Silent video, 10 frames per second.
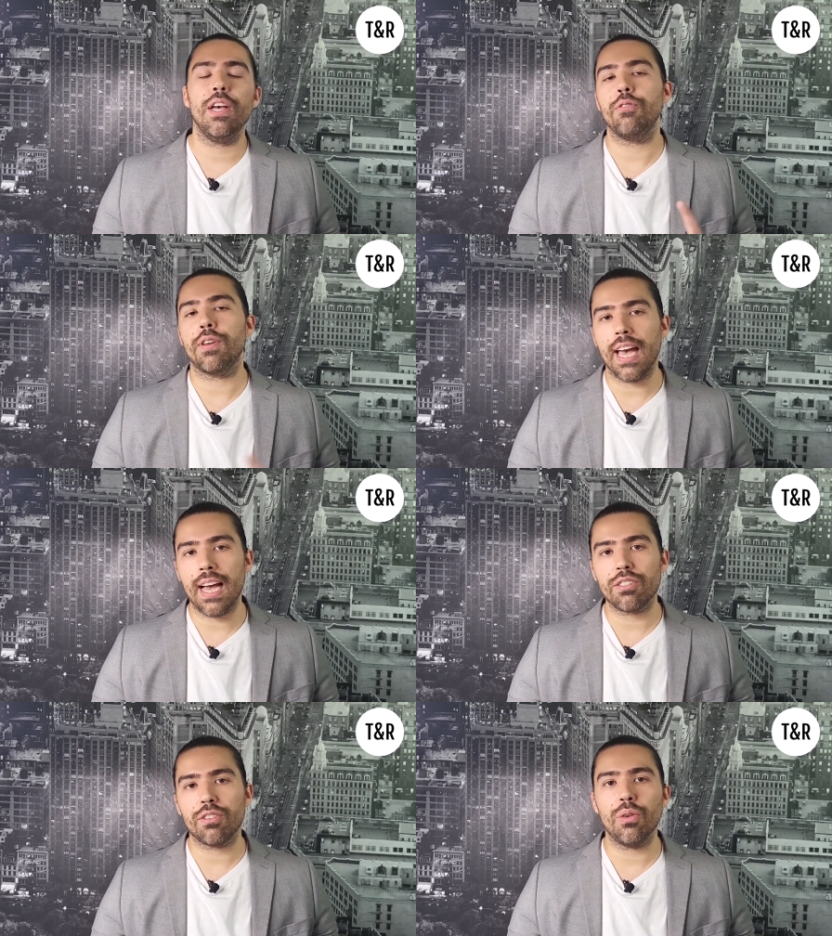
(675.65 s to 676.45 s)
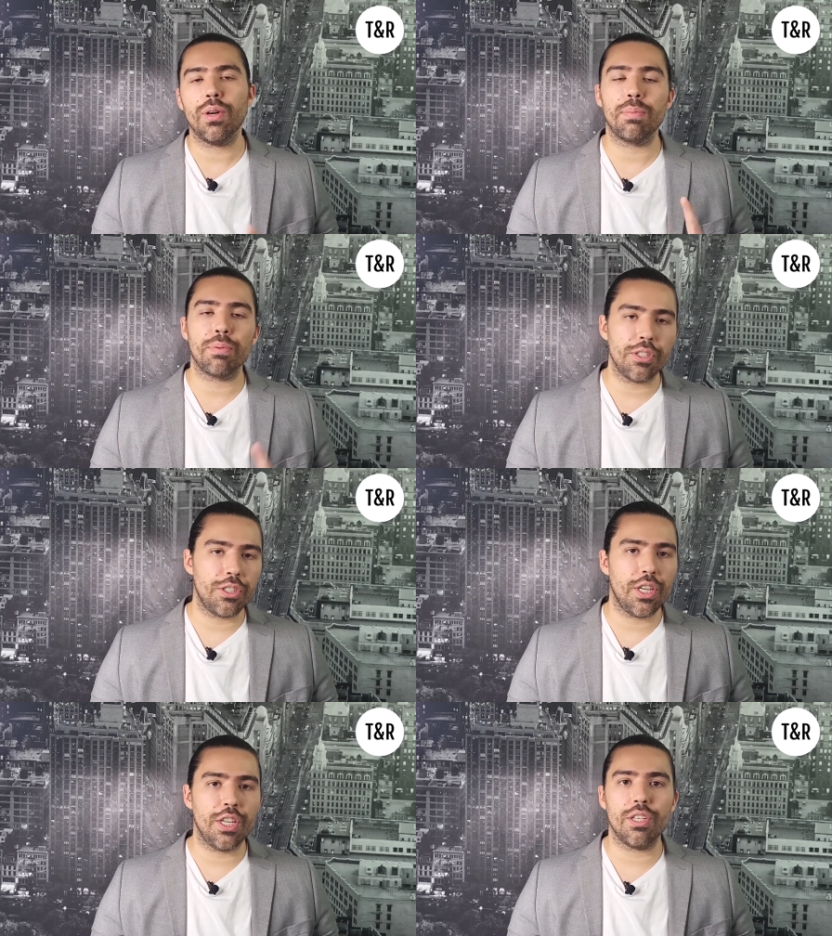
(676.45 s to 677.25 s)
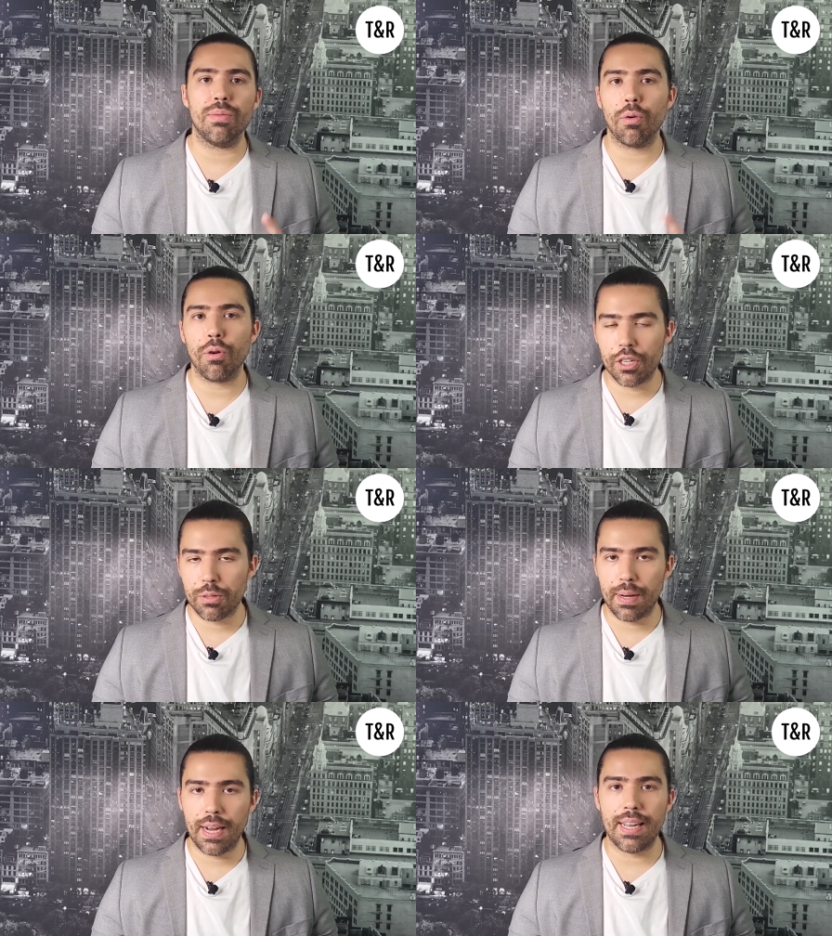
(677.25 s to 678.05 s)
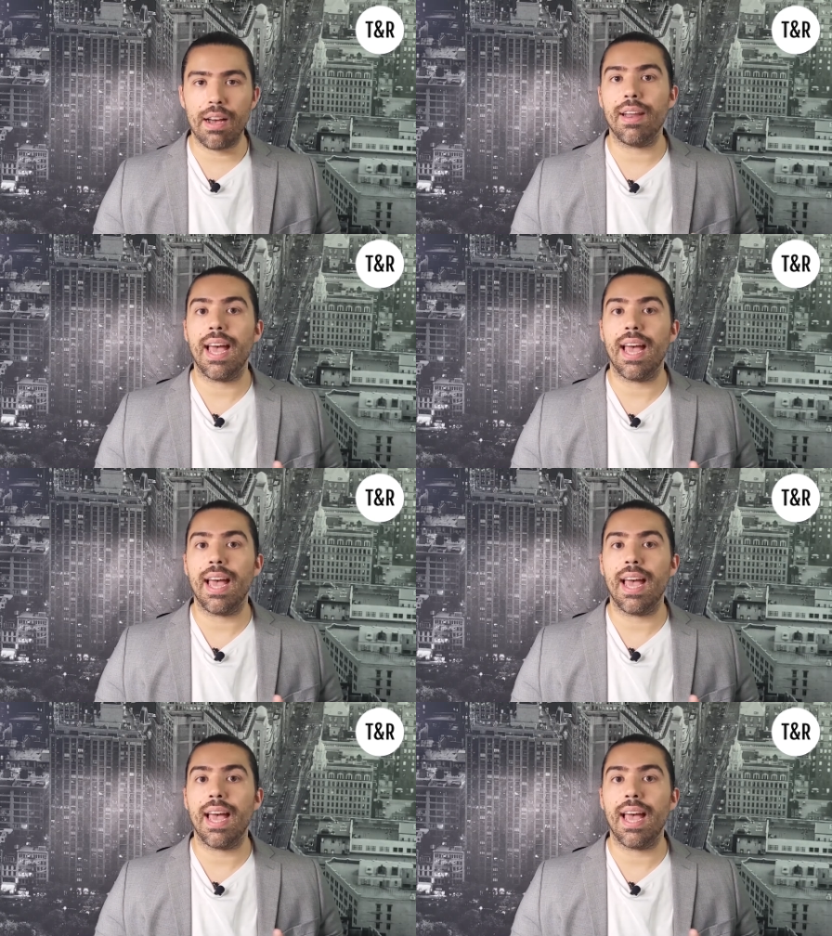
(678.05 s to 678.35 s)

through cash flow appreciation, mortgage paydown,